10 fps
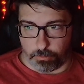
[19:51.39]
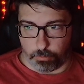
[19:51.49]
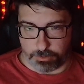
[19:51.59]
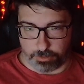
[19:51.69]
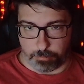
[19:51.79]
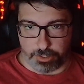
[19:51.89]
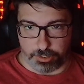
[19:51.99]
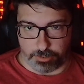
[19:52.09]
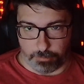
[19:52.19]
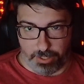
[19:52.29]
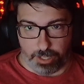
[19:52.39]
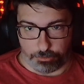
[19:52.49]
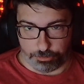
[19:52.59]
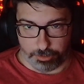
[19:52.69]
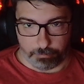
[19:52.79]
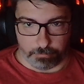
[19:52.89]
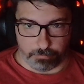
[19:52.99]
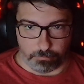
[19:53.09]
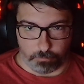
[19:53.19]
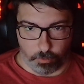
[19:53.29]
was as much as a battleship,
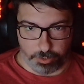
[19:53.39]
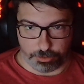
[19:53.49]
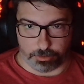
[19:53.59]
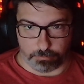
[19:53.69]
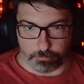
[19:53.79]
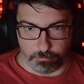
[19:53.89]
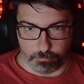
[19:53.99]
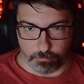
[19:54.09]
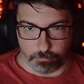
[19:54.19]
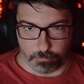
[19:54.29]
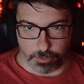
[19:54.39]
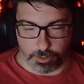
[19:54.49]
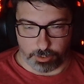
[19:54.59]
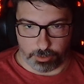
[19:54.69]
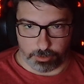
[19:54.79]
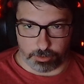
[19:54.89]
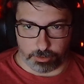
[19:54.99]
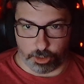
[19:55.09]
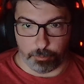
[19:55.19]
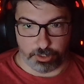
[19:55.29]
which the
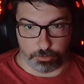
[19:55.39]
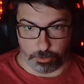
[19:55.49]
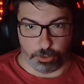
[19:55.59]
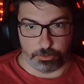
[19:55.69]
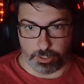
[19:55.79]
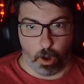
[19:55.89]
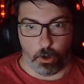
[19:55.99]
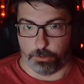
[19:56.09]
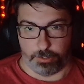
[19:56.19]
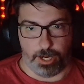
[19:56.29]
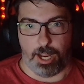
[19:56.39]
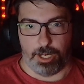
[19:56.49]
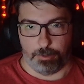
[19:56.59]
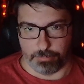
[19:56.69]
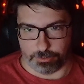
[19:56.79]
humans were losing all the time.